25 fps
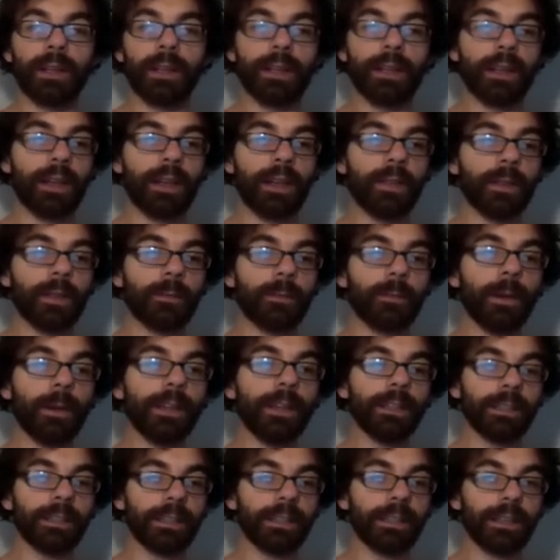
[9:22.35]
And then
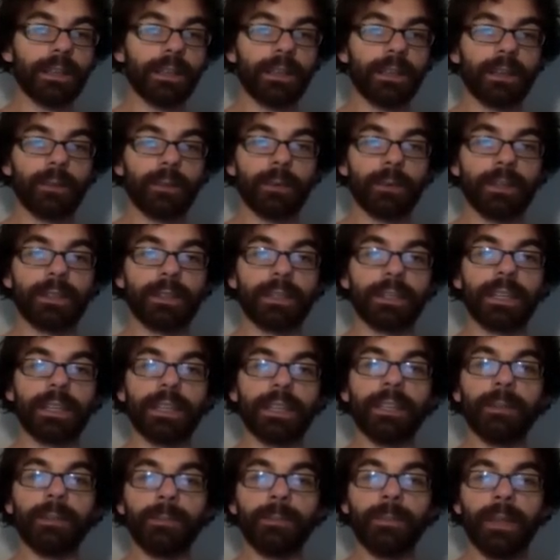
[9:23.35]
finally, we delete
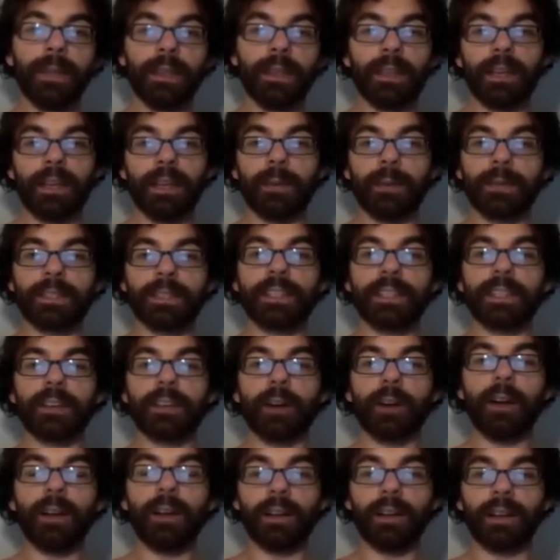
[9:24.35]
him, and we see,
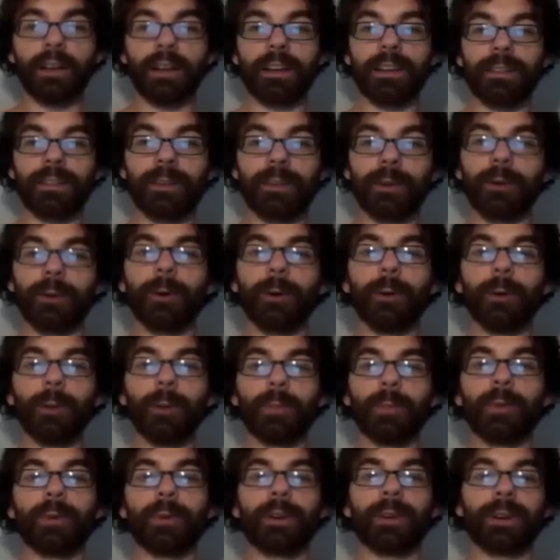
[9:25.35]
the goal
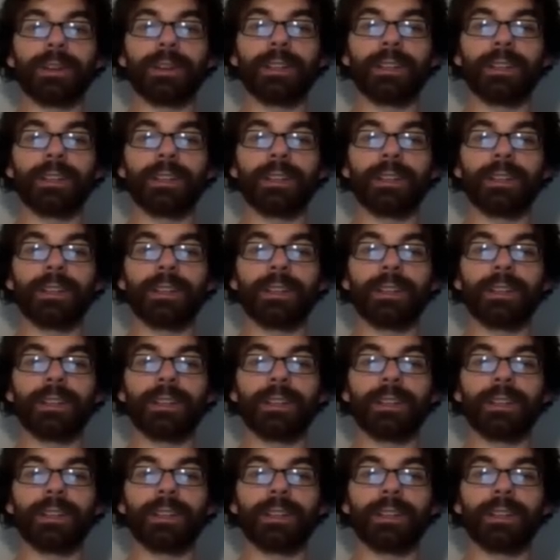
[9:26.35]
board.